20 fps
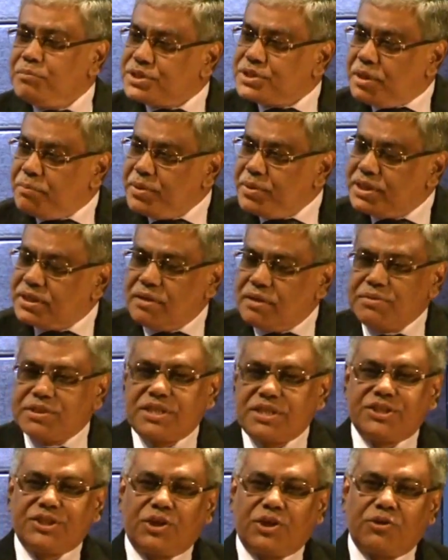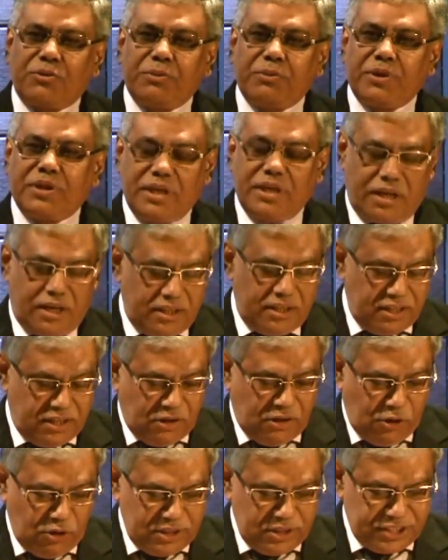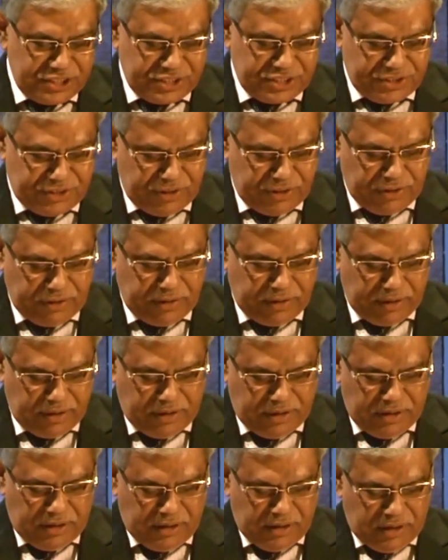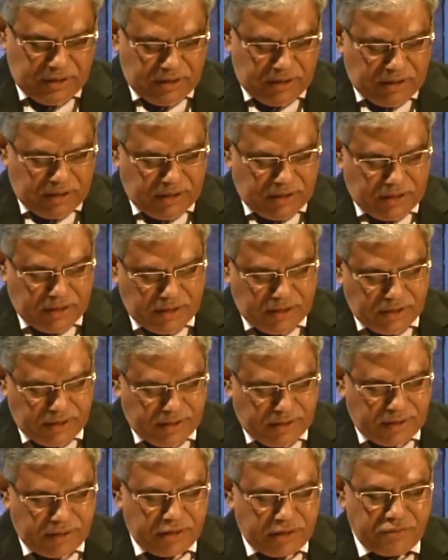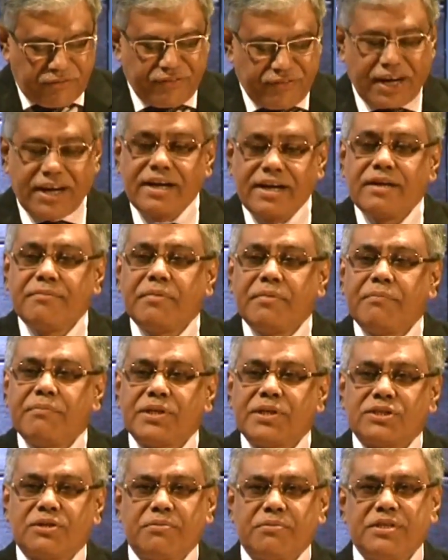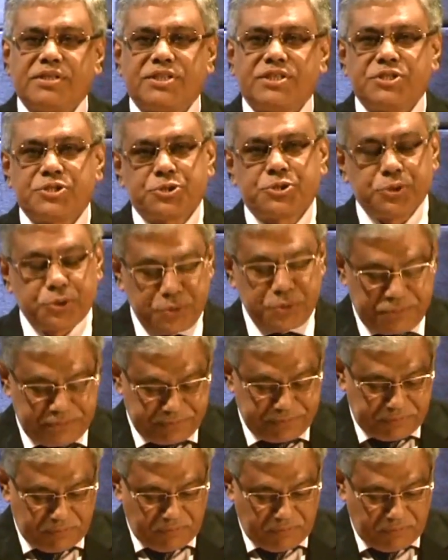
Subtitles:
Mr. Mitra, Mr. Chakravarti, and all these faculty members of this institute,